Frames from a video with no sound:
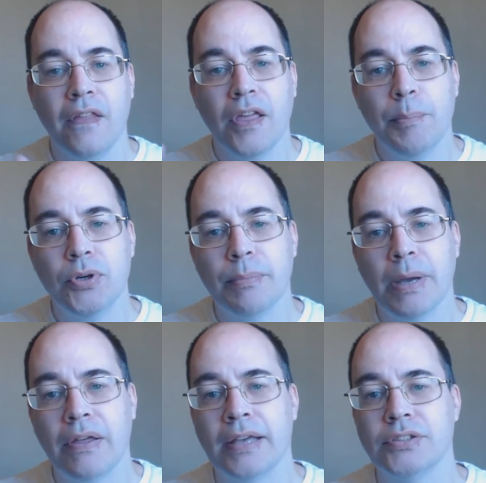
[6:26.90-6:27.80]
The other point
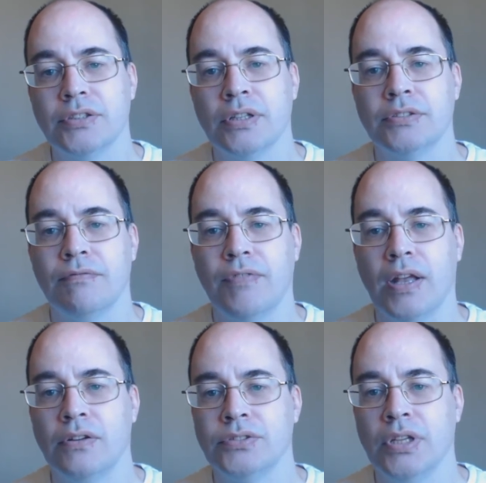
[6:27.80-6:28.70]
about exercise and
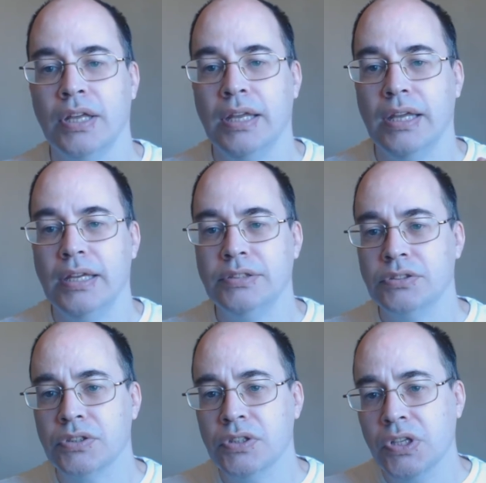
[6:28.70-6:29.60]
fat loss
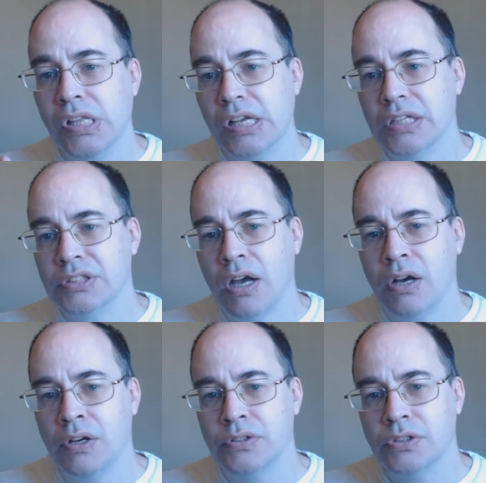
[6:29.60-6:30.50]
isn't as
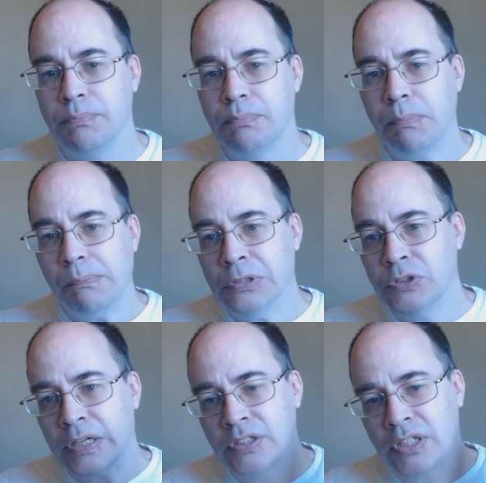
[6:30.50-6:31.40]
hard as,
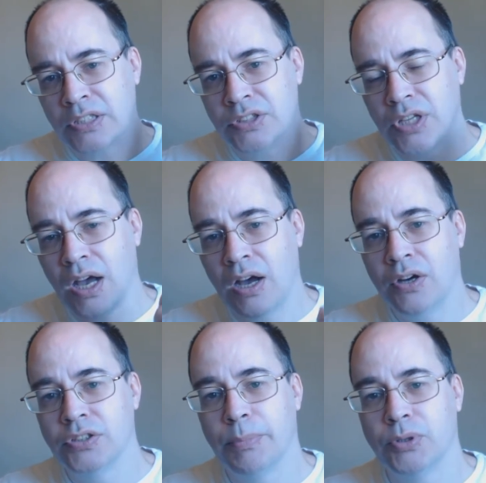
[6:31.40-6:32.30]
to exercise as
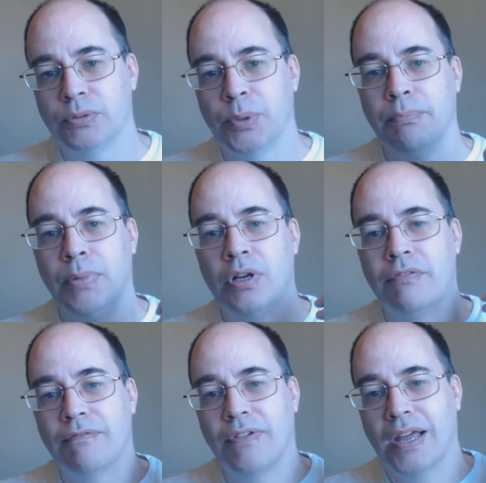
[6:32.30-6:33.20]
hard as possible to burn
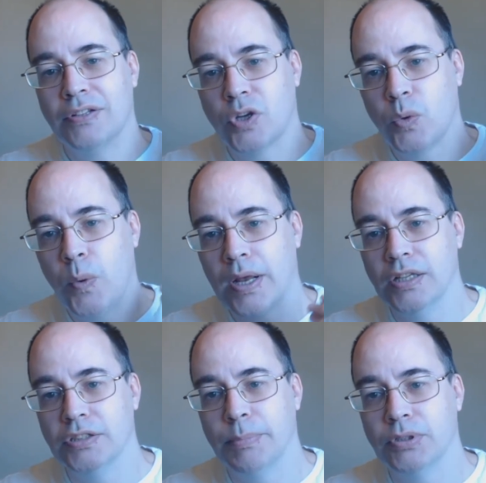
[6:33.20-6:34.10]
off the fat as
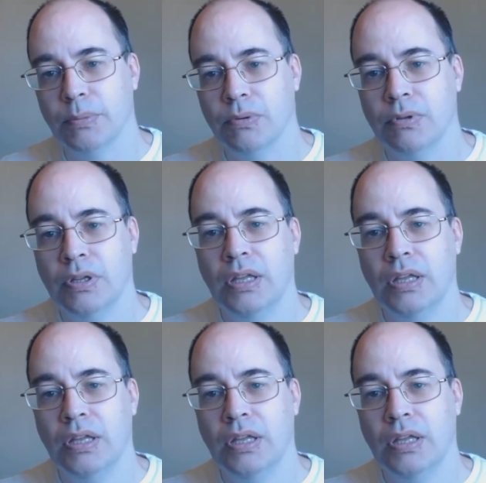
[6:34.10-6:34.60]
quickly as possible.